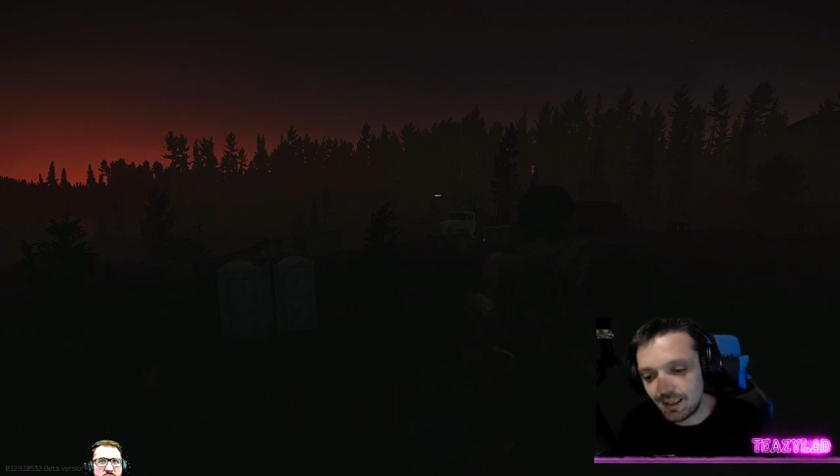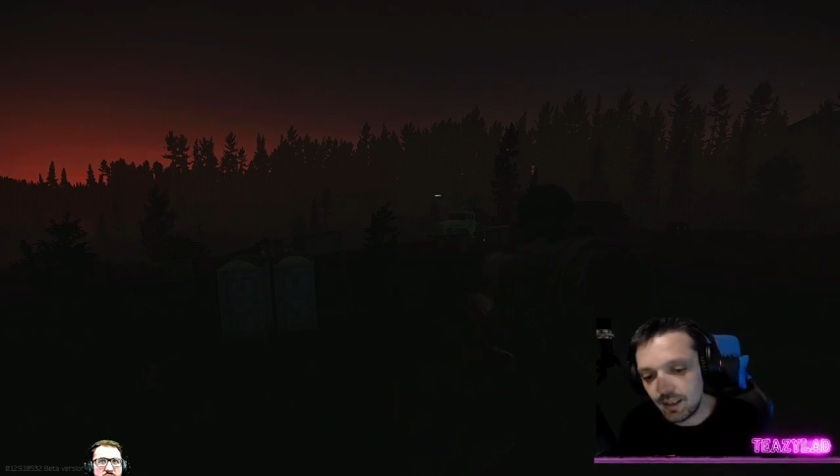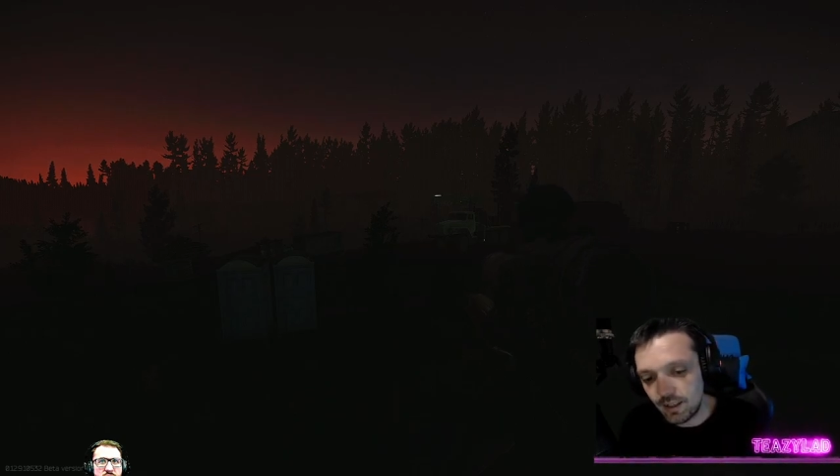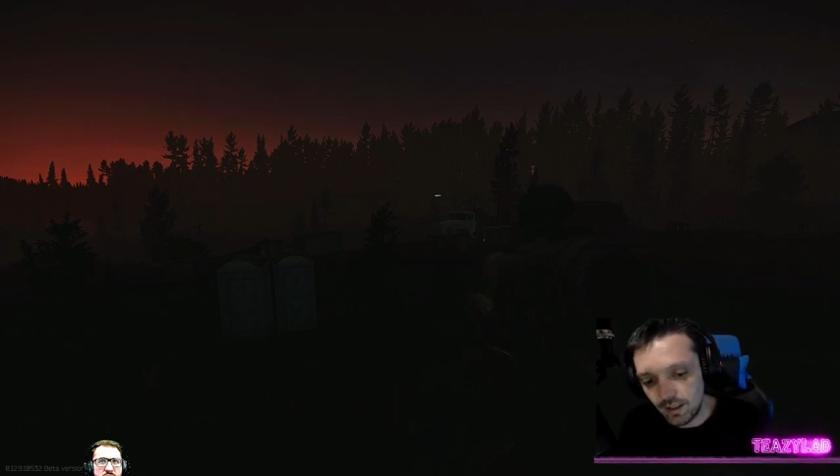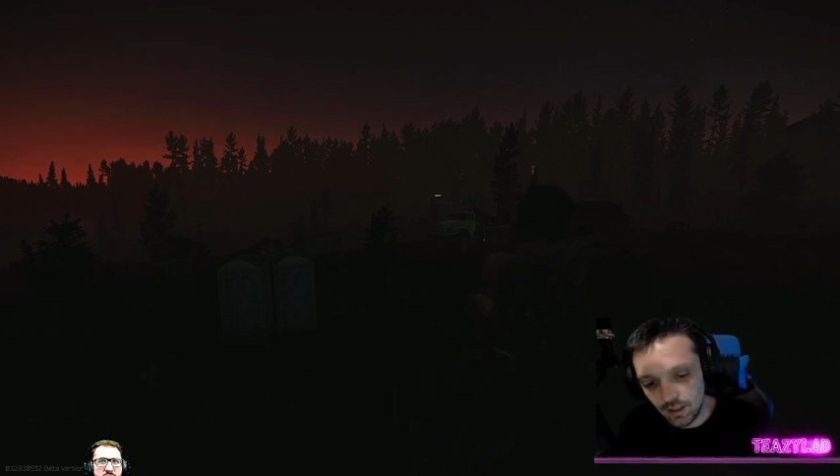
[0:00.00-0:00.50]

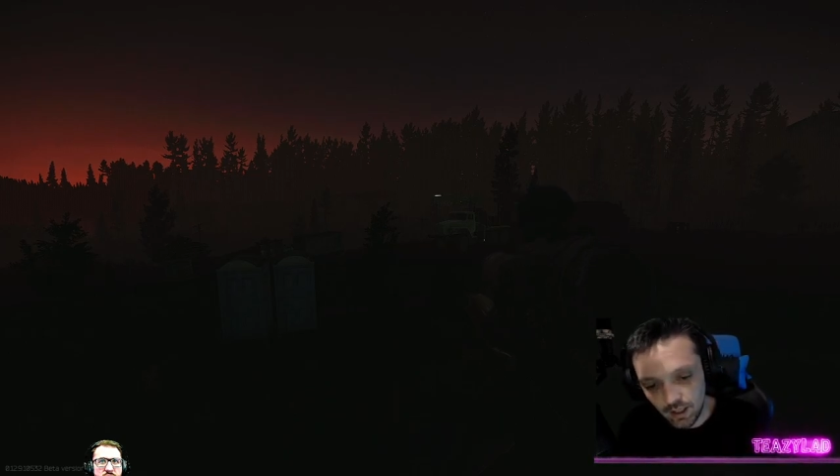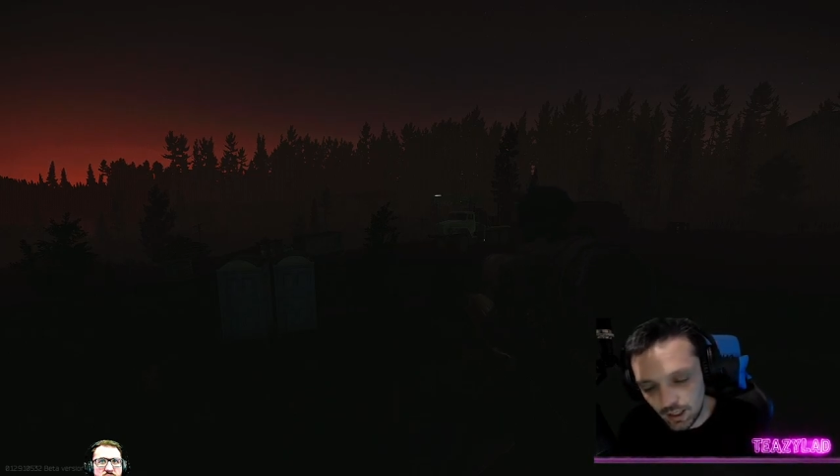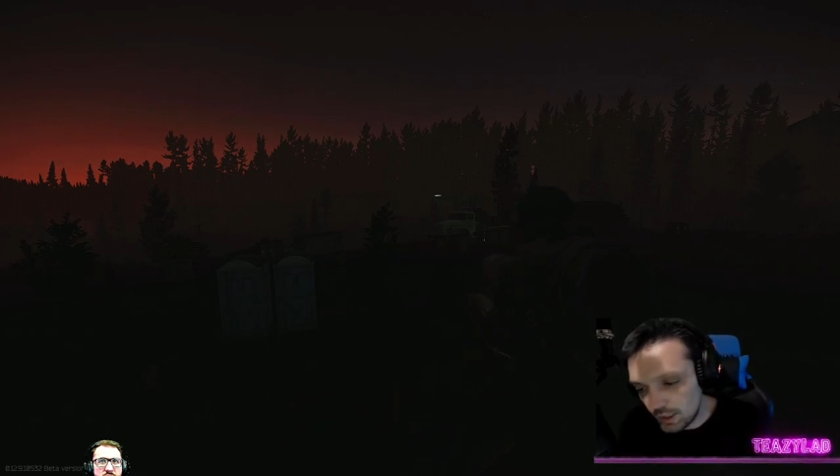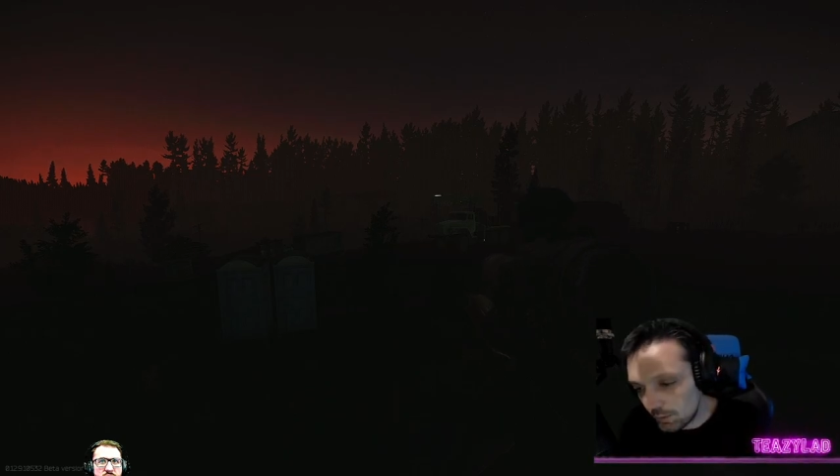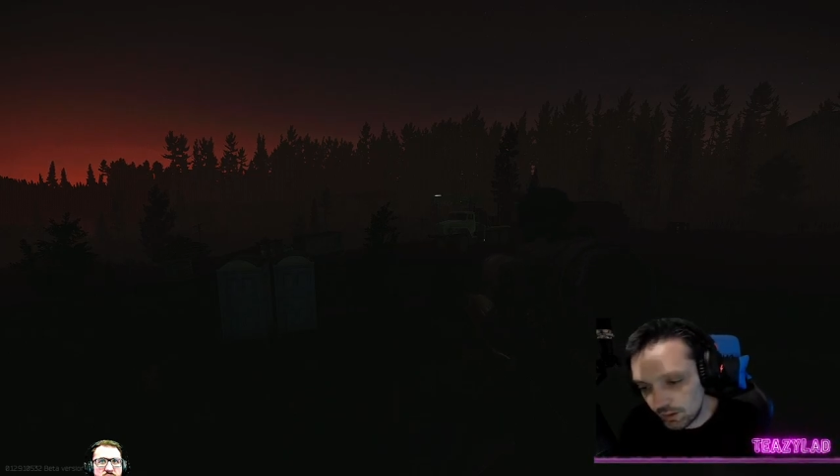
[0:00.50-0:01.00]
It's
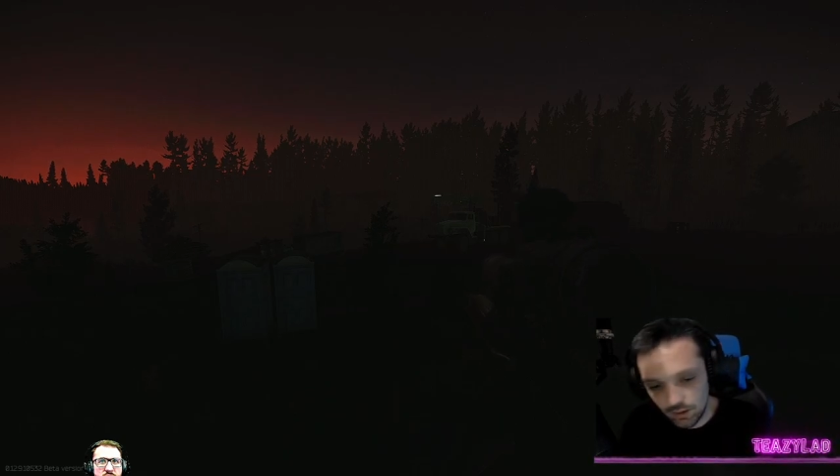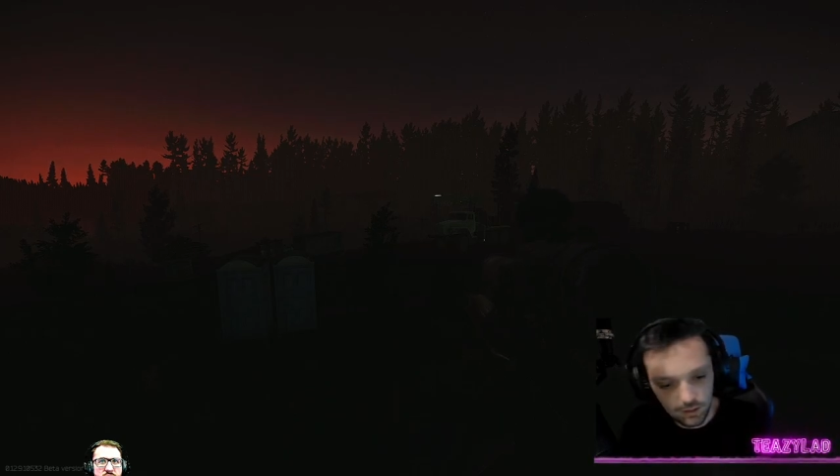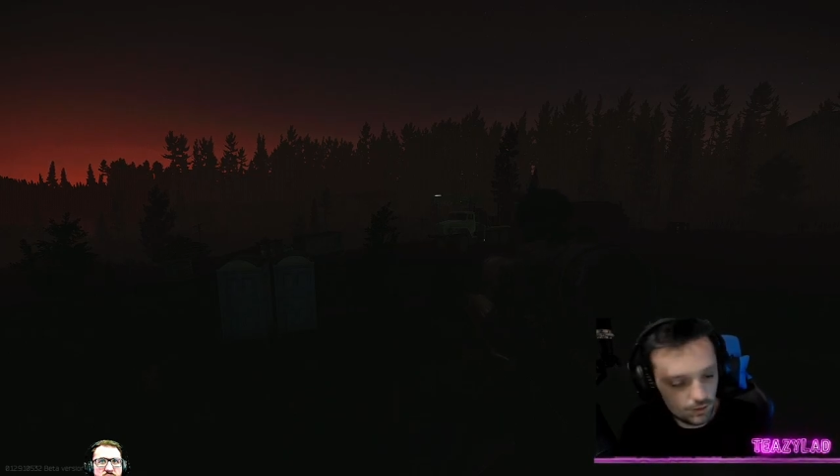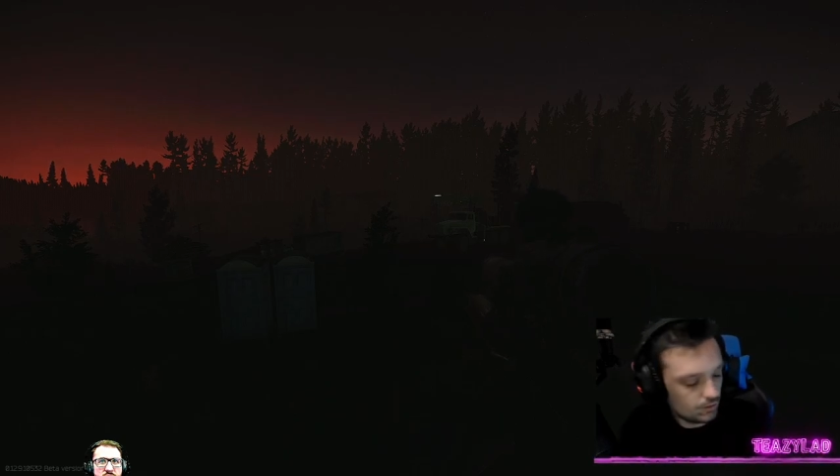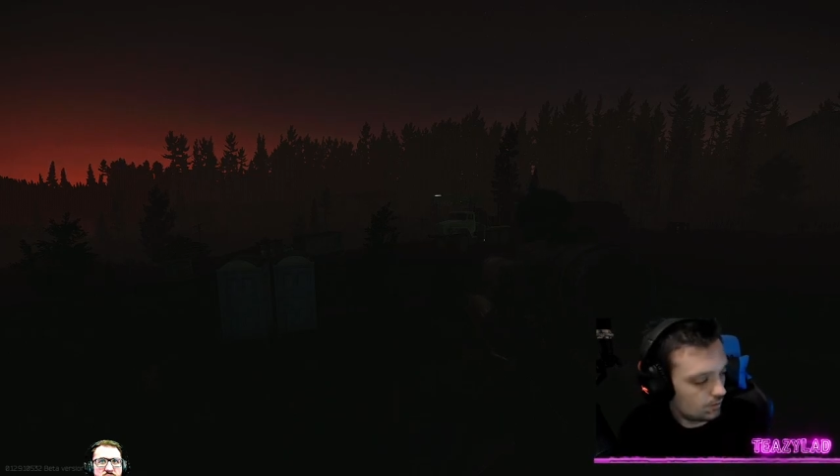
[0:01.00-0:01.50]
easy.
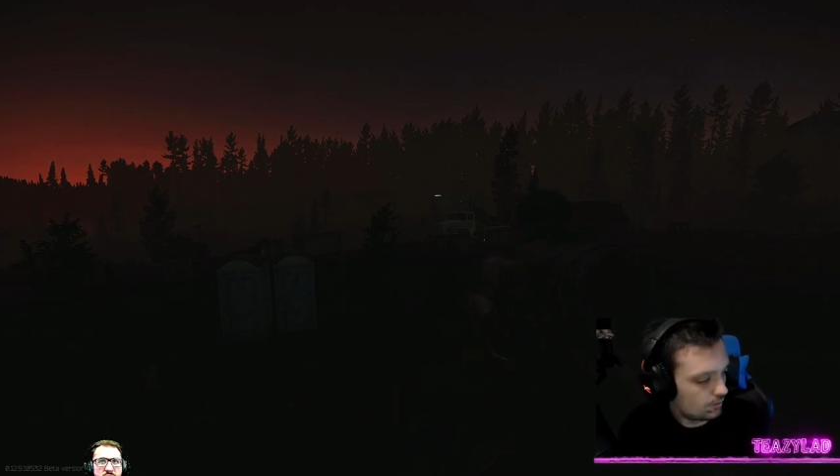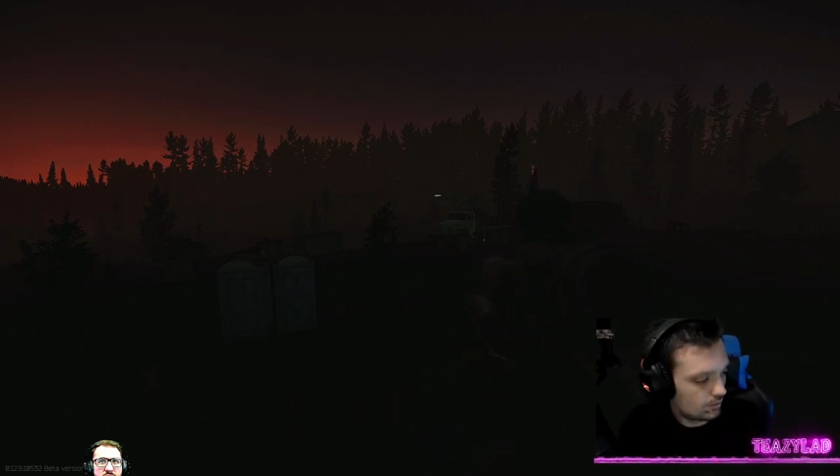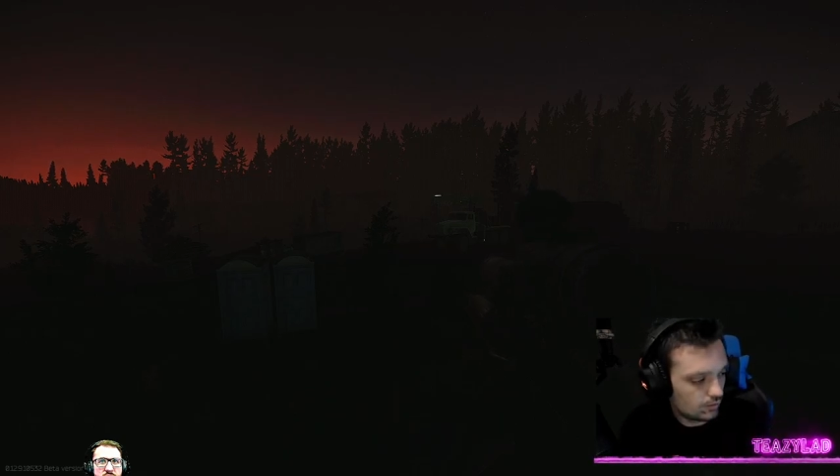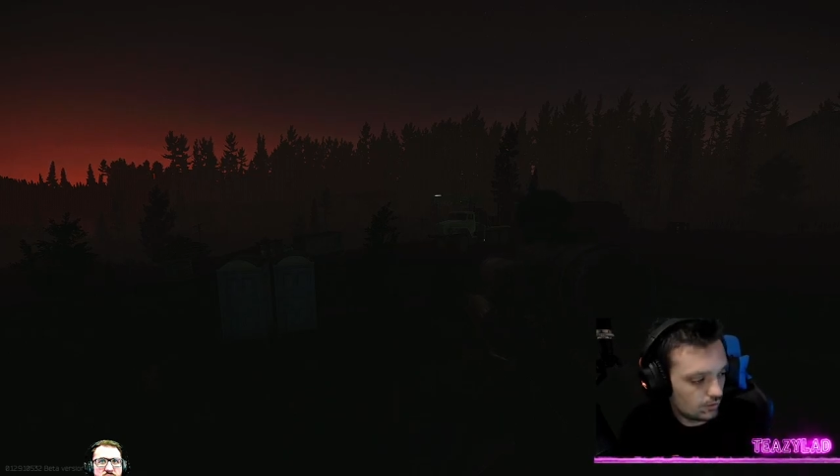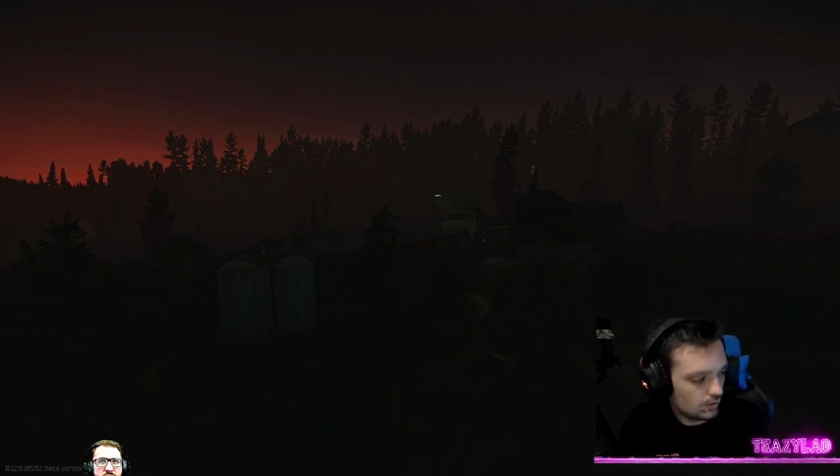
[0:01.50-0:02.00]
Anyone can do it.